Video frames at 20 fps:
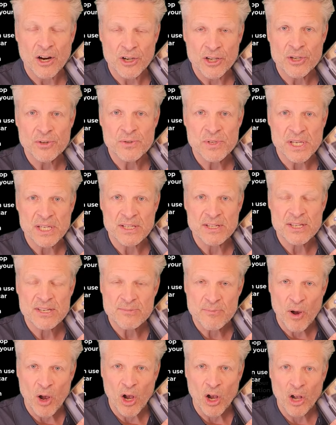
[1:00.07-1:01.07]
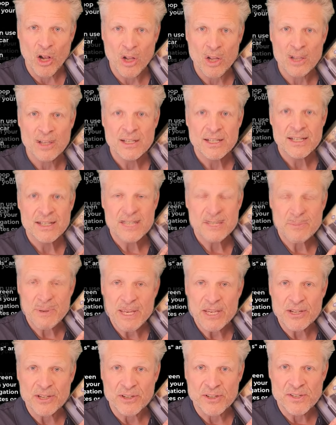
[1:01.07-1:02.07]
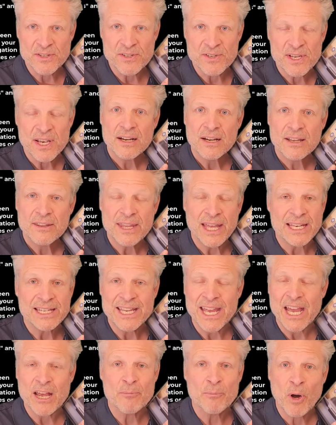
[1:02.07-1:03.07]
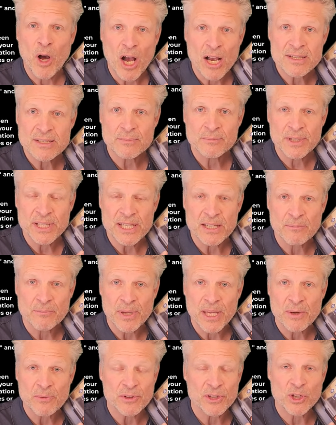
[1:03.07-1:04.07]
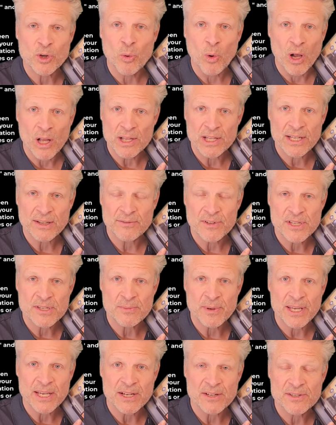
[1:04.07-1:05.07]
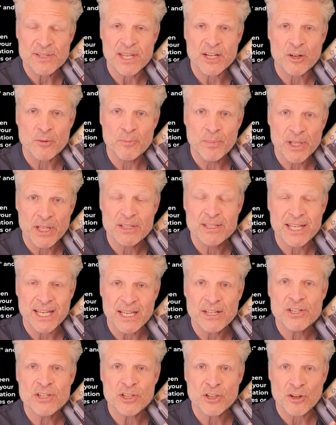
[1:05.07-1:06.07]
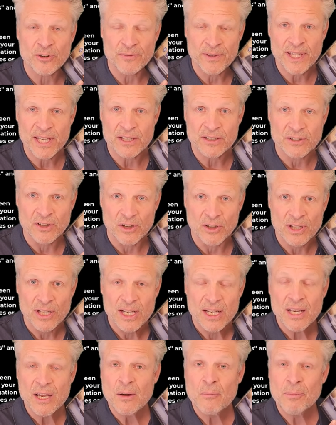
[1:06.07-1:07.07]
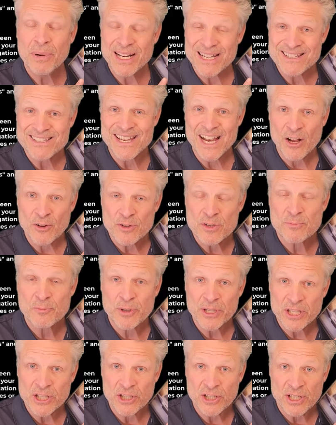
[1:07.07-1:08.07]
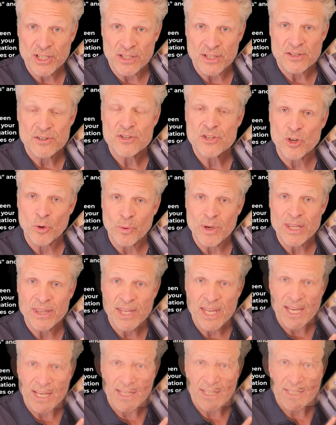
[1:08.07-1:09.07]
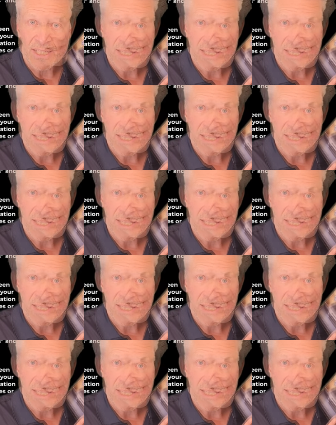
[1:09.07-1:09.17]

using small speakers that can't possibly compete with the quality of the speakers that are built into your vehicle, but it sounds pretty good, so we think.